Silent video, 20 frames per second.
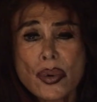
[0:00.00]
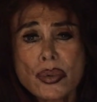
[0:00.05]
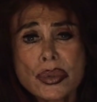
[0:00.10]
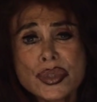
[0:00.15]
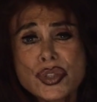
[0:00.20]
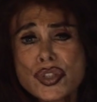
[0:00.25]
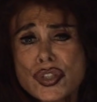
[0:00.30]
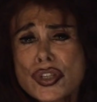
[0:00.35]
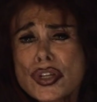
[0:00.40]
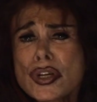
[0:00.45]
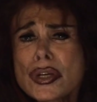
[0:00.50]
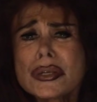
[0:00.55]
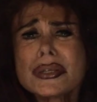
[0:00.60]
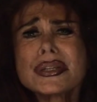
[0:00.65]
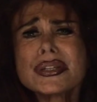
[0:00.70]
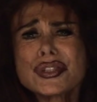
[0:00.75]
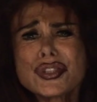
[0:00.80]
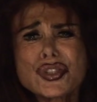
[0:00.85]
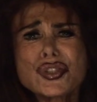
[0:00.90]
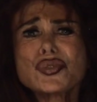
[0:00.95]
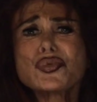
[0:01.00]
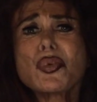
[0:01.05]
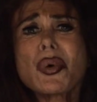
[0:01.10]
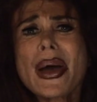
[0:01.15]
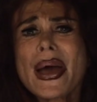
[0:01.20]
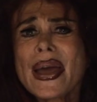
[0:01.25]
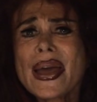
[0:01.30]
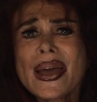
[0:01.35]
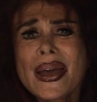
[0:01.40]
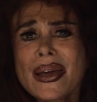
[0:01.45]
what's the good of
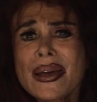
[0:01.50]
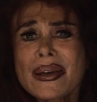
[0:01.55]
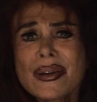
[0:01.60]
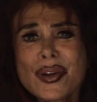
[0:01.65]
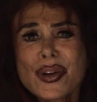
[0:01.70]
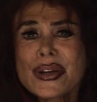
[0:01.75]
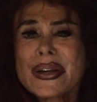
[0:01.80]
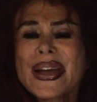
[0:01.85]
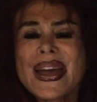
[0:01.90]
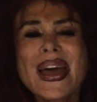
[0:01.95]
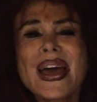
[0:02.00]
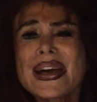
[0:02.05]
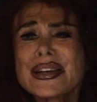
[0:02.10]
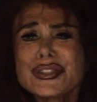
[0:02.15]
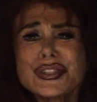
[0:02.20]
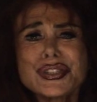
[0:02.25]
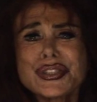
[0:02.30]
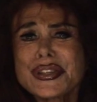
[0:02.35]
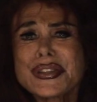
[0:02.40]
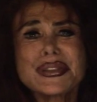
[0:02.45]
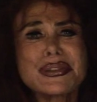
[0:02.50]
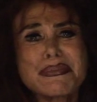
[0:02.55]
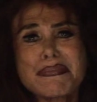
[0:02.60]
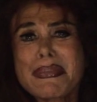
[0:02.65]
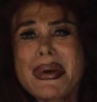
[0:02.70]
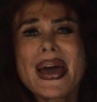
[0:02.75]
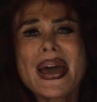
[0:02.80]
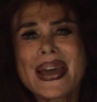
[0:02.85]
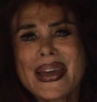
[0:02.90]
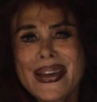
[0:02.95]
swank or cash in
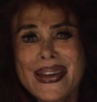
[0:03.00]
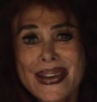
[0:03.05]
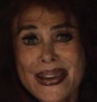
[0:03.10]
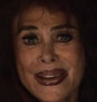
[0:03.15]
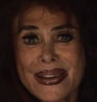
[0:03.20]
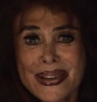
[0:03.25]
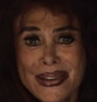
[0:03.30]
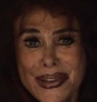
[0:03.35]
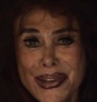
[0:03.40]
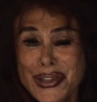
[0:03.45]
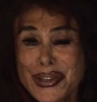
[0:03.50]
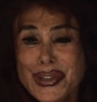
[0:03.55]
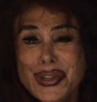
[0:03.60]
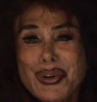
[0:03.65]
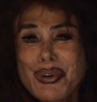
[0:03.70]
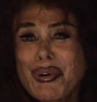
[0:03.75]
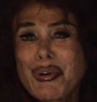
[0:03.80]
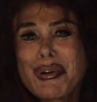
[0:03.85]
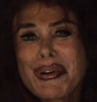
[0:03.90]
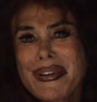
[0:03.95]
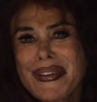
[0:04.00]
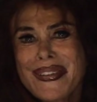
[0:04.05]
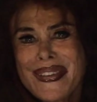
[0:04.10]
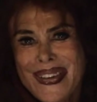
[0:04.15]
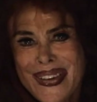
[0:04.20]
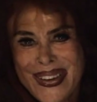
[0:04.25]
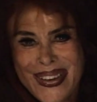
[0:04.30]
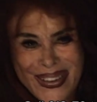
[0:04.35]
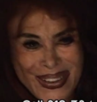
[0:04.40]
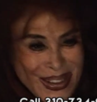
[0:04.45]
the bank galore?
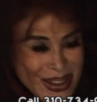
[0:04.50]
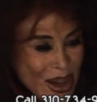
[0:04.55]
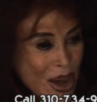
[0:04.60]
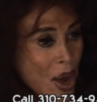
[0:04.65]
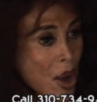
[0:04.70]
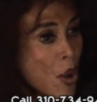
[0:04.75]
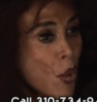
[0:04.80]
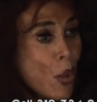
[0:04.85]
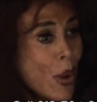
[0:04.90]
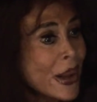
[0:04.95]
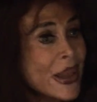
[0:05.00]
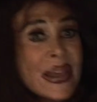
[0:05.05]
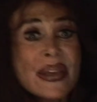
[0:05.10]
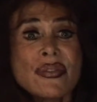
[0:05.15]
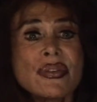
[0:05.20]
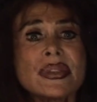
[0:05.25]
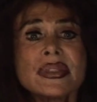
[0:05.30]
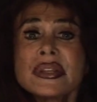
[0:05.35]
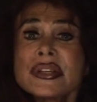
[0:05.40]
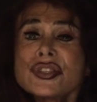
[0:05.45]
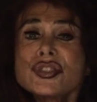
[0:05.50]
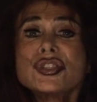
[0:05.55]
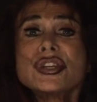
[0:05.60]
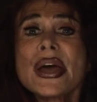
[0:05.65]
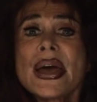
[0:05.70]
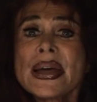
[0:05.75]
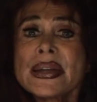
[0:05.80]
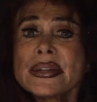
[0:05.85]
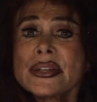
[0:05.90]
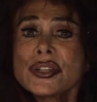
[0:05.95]
Why, even the
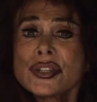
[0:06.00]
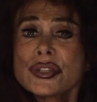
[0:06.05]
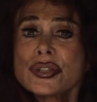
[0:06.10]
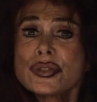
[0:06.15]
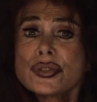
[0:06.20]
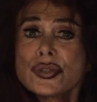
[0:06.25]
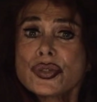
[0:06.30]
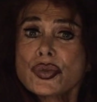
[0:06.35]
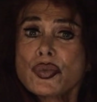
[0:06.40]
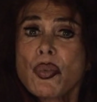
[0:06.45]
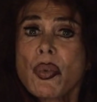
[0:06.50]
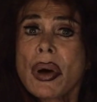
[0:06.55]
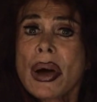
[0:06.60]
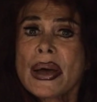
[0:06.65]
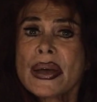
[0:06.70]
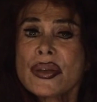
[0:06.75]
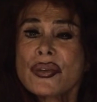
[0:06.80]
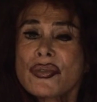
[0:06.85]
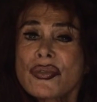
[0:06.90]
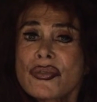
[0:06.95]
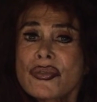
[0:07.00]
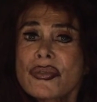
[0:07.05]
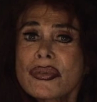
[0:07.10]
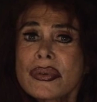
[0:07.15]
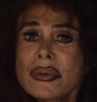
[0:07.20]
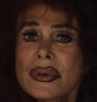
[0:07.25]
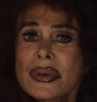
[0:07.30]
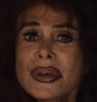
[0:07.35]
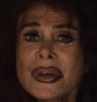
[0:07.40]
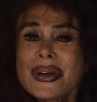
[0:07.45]
janitor's wife
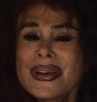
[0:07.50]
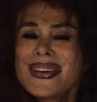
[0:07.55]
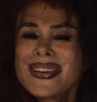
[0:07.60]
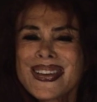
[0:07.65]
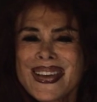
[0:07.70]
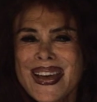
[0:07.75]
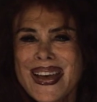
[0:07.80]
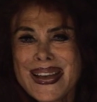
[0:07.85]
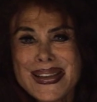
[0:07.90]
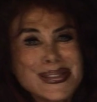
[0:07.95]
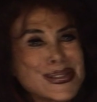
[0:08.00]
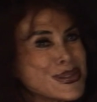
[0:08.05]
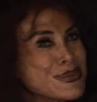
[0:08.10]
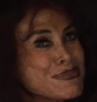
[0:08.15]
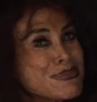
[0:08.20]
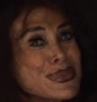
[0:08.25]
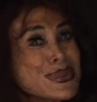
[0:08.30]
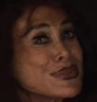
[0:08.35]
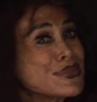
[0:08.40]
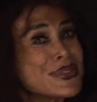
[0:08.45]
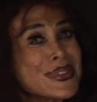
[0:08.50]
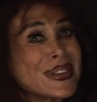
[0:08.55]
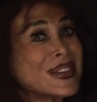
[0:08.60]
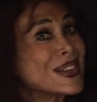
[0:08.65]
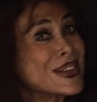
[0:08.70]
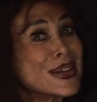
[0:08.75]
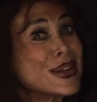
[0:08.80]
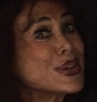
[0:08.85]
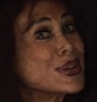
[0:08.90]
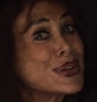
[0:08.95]
has a
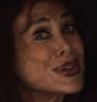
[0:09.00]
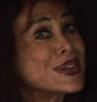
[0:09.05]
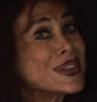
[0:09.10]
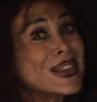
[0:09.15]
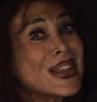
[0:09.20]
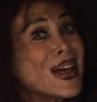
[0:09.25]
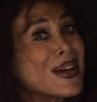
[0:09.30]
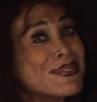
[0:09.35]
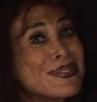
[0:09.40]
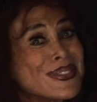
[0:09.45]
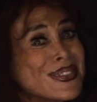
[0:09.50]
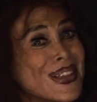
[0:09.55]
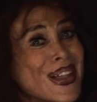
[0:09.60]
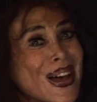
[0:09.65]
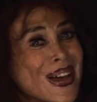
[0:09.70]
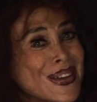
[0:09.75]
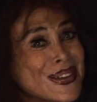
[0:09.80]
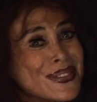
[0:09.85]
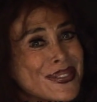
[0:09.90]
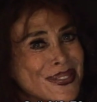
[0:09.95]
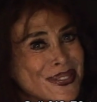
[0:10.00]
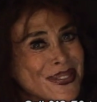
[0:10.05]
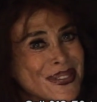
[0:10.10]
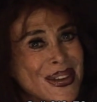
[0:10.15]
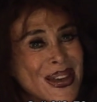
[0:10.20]
perfectly good love life.